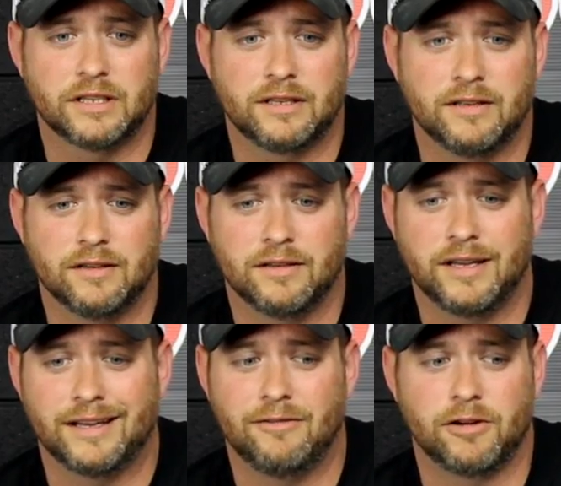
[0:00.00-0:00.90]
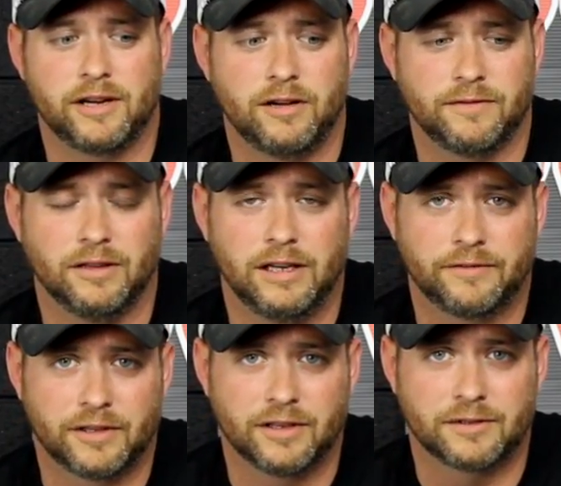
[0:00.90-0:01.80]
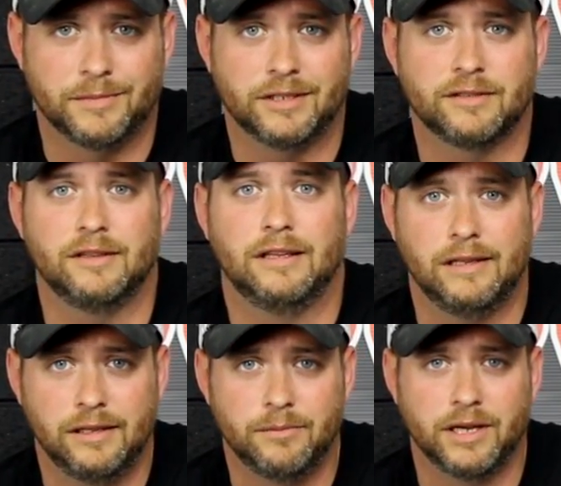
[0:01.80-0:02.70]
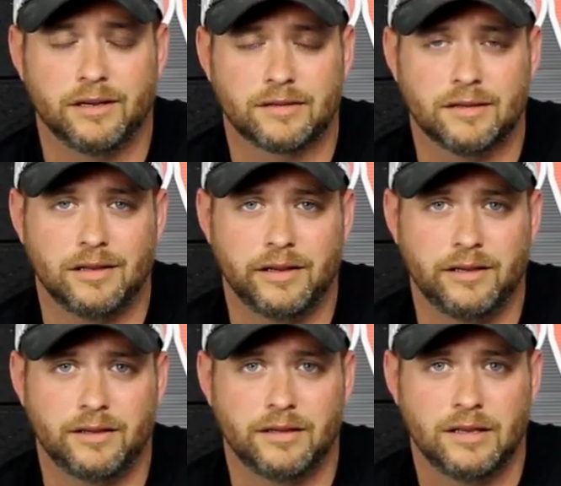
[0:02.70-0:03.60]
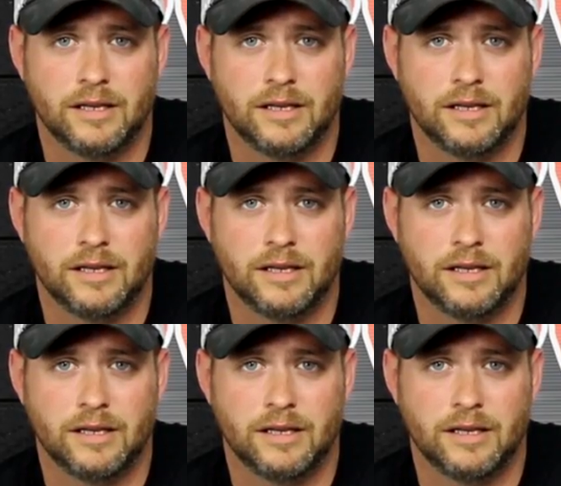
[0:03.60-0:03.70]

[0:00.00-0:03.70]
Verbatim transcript: that they had ran off and left us because Lynn made us late.